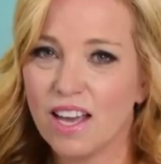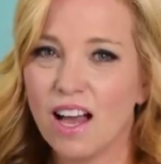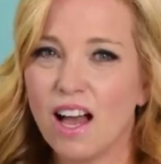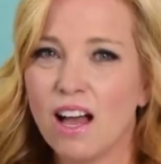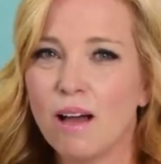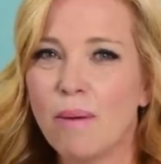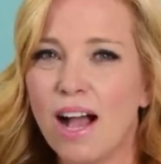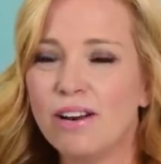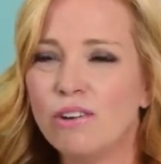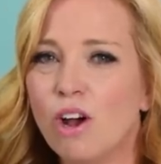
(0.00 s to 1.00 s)
I
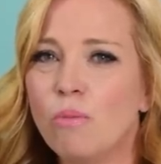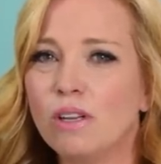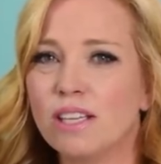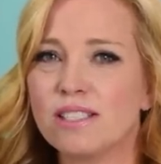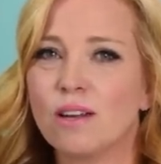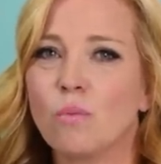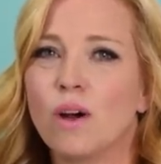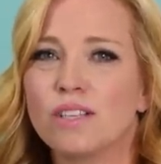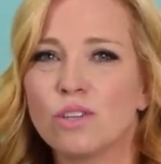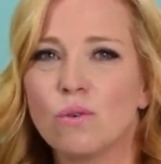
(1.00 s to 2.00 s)
don't know, Melissa,
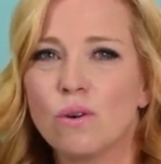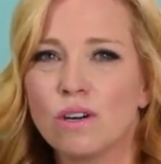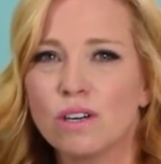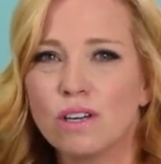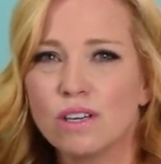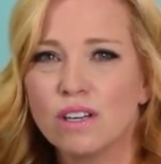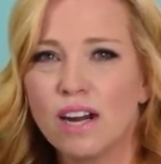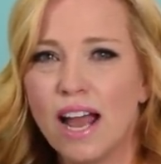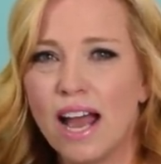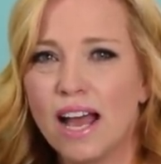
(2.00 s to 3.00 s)
what to
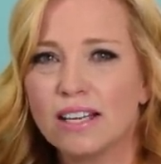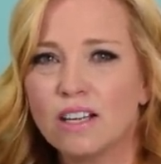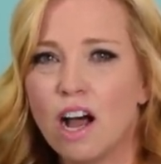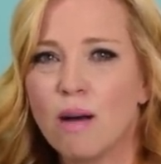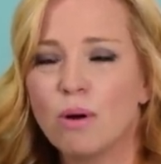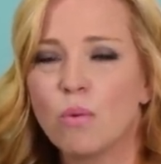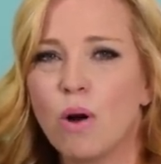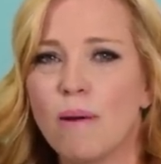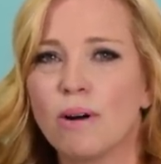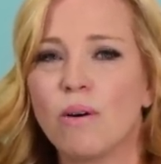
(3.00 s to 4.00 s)
order at Cabo
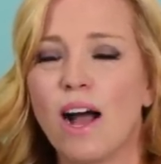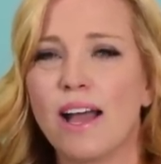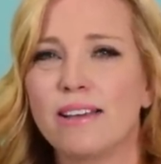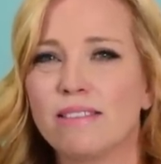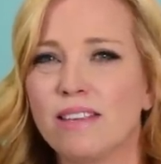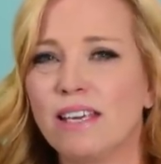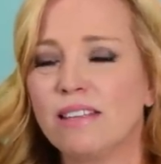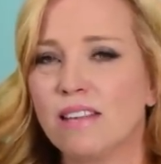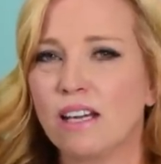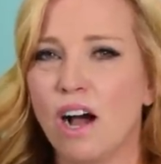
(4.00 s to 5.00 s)
Wabo. I
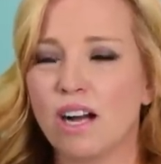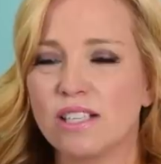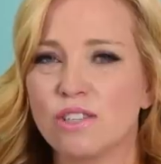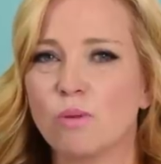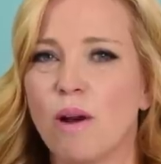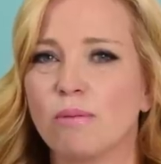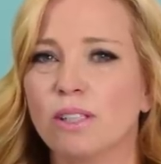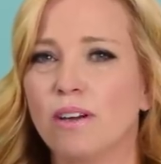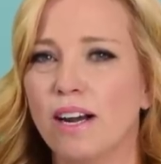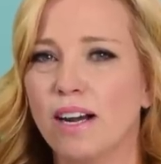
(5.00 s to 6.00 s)
think the cocktails are
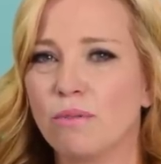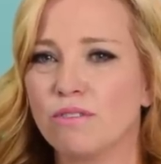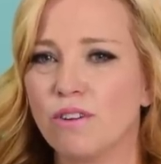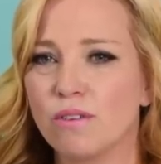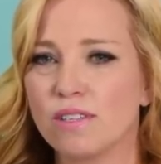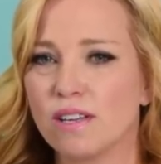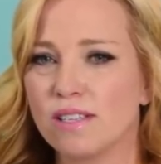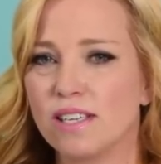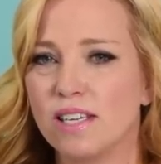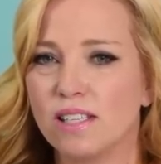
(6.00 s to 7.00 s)
probably great. I would focus
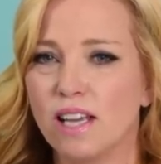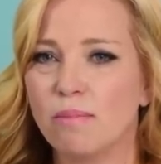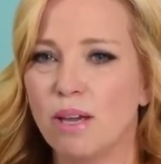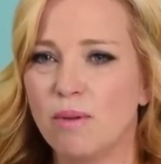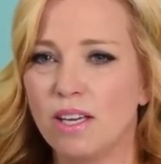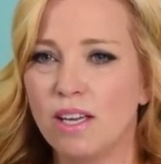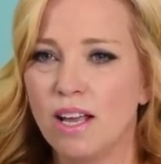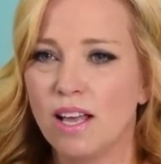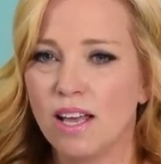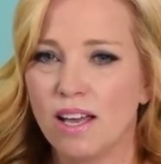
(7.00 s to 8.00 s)
on tequila maybe.
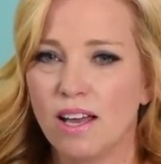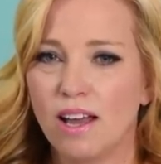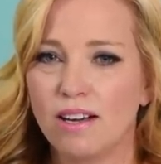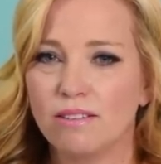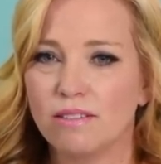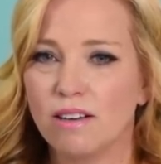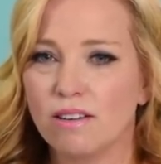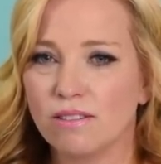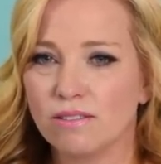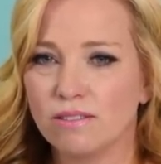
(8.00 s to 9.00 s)
I don't
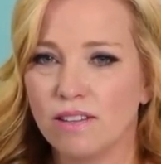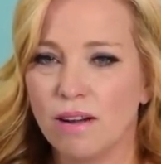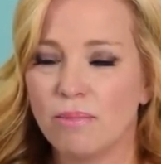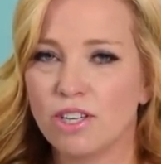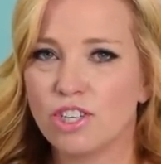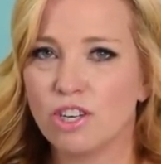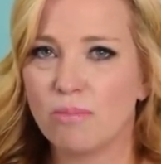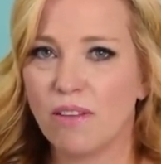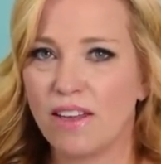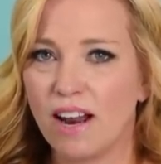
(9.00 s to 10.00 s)
know. I'm not sure
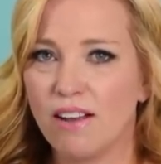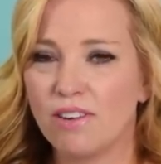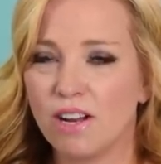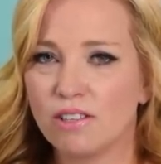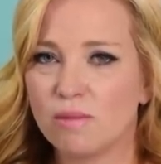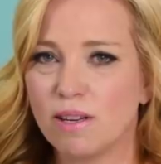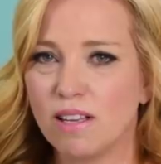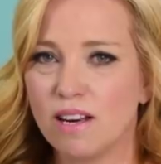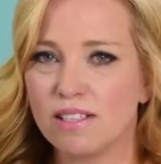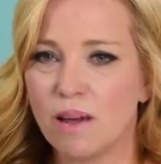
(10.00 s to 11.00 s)
about that. I don't spend a
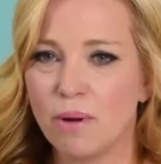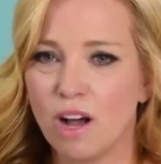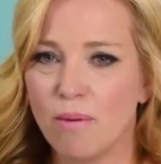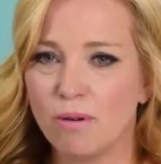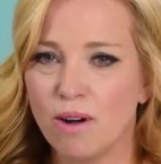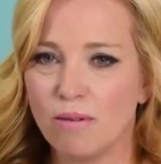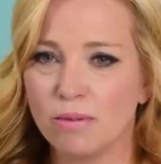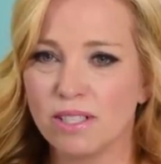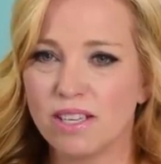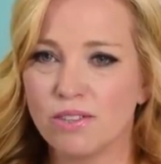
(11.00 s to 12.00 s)
lot of time at Cabo Wabo,
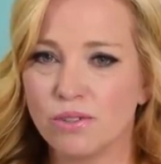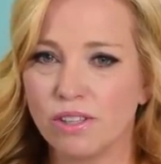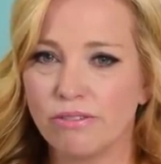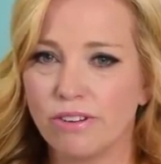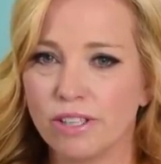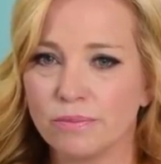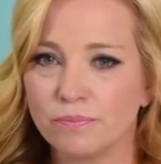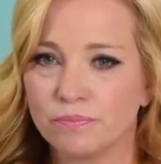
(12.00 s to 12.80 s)
but it sounds really fun.